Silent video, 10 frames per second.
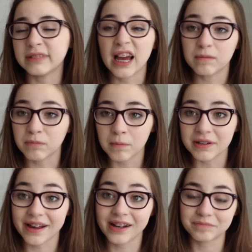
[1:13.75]
Yeah,
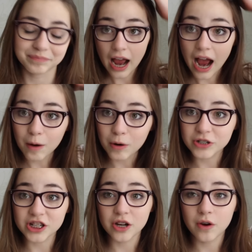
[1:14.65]
probably that. How
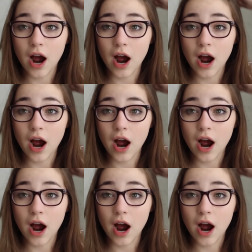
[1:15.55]
old are you?